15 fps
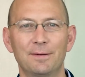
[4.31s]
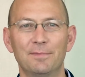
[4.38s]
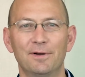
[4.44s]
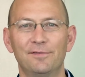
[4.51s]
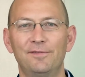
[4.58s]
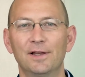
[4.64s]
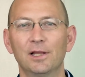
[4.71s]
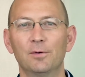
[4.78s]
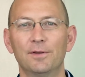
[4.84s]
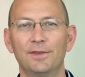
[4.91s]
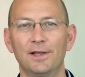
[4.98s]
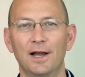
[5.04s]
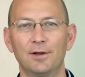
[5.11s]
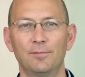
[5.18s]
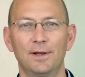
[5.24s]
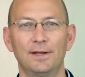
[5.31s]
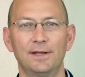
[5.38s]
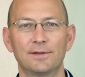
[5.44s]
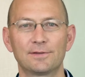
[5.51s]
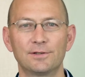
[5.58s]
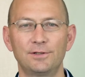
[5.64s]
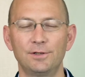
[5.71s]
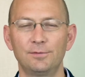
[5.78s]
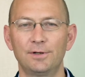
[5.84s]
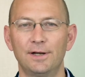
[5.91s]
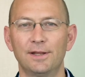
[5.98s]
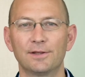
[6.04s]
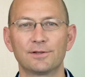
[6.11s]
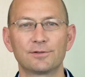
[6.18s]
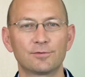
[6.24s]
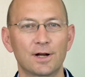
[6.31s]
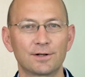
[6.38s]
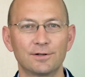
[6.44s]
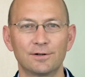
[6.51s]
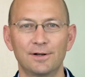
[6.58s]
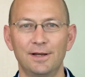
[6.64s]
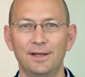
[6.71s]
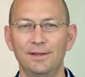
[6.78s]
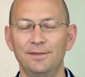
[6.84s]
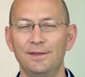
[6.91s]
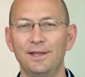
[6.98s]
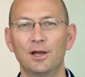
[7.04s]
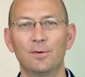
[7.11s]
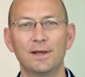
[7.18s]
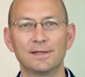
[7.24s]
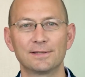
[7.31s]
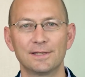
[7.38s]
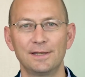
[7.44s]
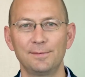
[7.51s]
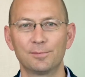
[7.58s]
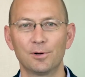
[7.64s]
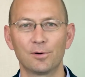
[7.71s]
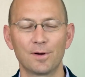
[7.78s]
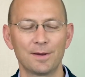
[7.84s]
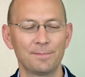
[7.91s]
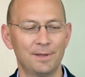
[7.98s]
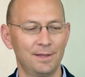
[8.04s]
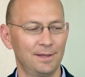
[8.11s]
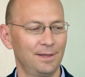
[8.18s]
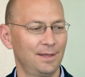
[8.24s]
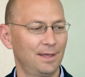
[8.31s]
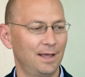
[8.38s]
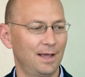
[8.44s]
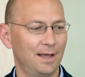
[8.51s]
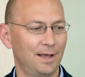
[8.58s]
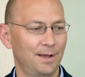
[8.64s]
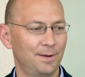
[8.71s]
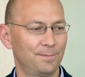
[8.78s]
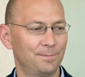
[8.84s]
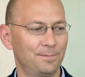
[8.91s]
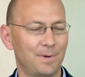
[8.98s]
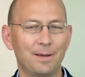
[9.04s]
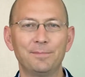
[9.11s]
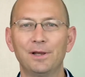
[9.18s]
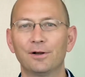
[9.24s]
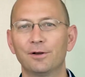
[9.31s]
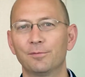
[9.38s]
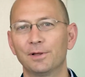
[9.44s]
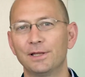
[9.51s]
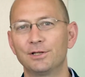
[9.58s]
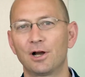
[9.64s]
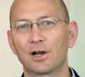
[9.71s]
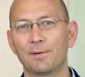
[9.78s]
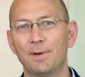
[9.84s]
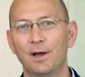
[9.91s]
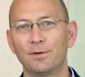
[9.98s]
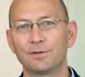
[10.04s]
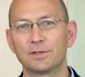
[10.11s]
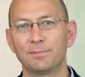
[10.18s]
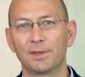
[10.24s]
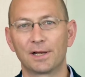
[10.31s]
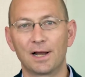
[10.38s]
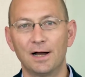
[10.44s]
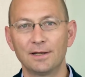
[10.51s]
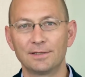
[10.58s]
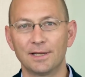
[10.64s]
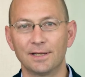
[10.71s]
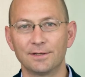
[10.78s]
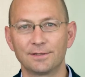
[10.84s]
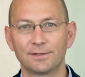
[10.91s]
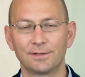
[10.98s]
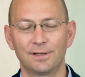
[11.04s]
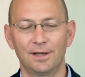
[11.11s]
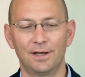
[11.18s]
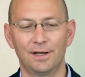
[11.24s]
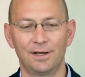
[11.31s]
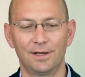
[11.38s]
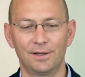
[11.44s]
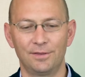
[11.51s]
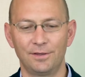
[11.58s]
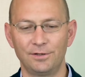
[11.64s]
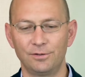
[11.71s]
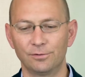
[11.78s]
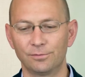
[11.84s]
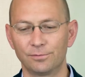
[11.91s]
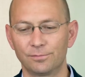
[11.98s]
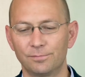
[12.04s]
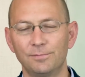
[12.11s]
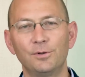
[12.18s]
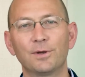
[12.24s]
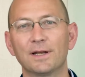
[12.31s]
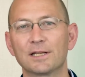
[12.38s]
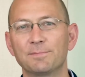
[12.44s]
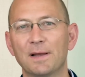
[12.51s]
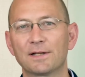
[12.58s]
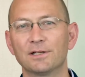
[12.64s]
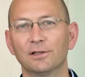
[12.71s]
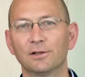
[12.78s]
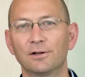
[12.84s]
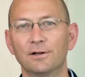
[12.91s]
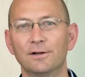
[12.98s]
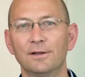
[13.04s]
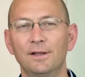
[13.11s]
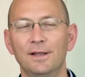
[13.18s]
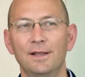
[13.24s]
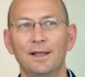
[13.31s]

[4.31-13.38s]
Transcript: I'm a fellow at the Ayn Rand Institute and an instructor in the OAC program. Um, I'm here to really talk about some of the content uh, that you you can expect to learn.